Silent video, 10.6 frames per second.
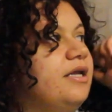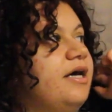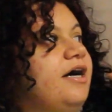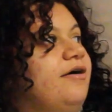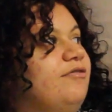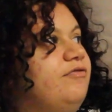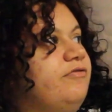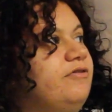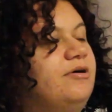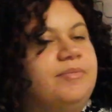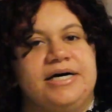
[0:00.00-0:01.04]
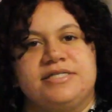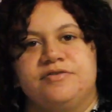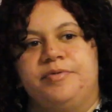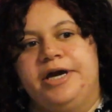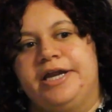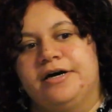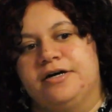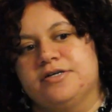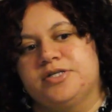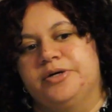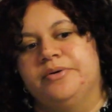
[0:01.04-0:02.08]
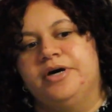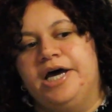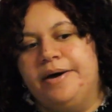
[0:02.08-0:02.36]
And I have a massive painting also,